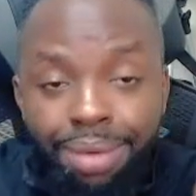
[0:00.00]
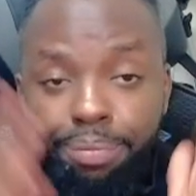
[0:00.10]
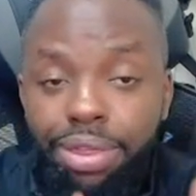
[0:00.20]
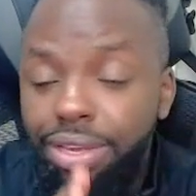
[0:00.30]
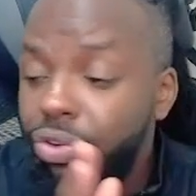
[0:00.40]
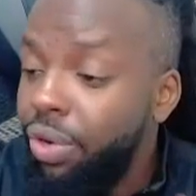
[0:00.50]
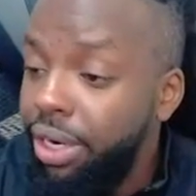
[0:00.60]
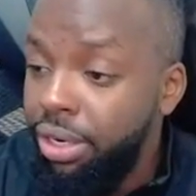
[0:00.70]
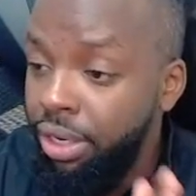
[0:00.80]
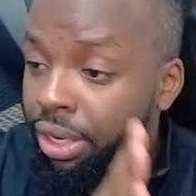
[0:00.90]
but
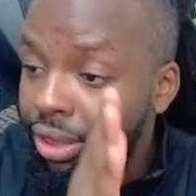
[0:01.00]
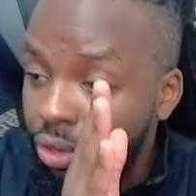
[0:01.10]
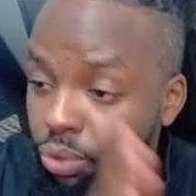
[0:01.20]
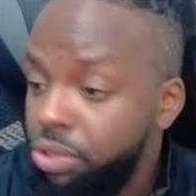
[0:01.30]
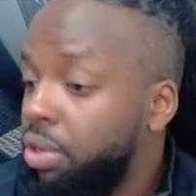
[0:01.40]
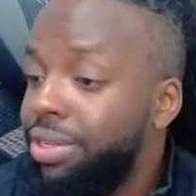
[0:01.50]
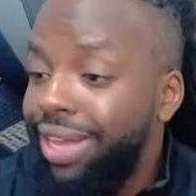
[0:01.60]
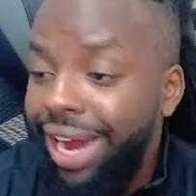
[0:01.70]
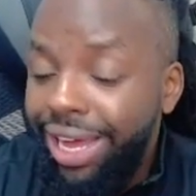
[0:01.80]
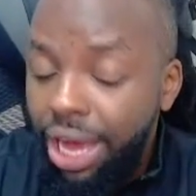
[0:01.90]
the results
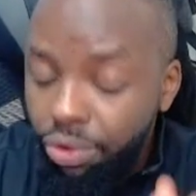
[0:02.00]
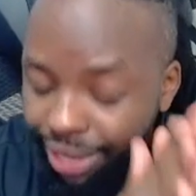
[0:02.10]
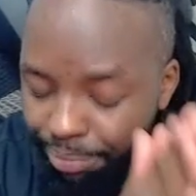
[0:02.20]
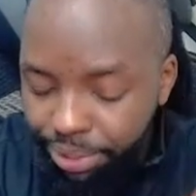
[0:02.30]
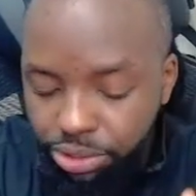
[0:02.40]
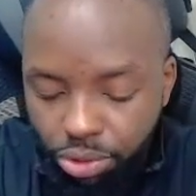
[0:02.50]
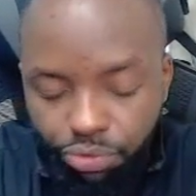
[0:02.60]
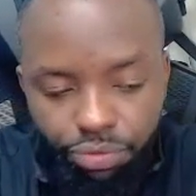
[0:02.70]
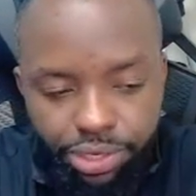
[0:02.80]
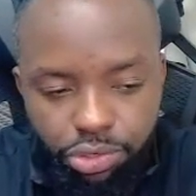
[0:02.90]
that I count are based
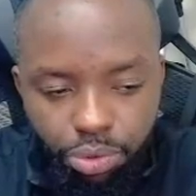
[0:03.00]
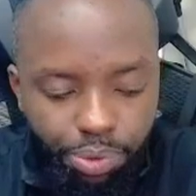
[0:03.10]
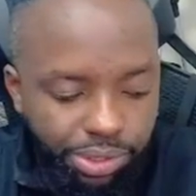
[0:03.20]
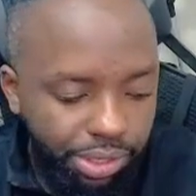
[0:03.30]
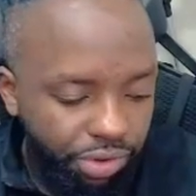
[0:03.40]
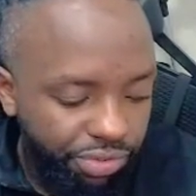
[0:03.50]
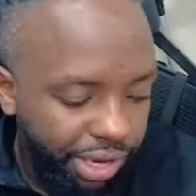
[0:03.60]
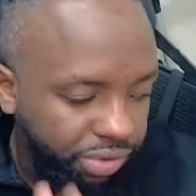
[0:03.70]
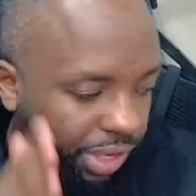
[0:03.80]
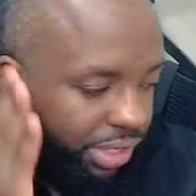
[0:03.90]
off of the
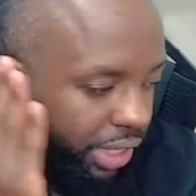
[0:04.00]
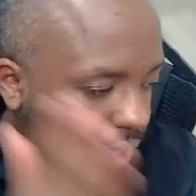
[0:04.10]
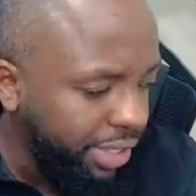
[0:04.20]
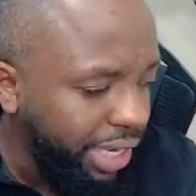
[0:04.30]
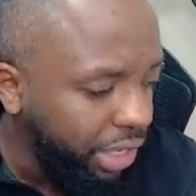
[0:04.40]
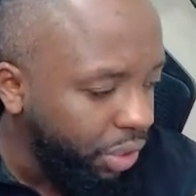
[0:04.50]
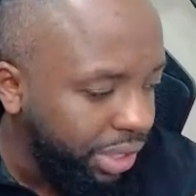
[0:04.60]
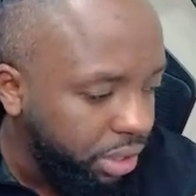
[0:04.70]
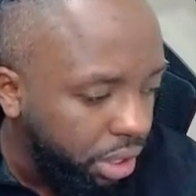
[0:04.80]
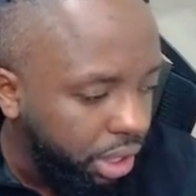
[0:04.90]
0.75. So I say selling
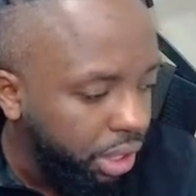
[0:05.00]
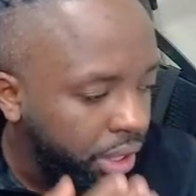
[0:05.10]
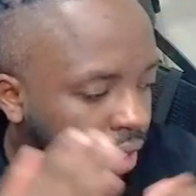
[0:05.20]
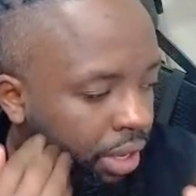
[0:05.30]
US30,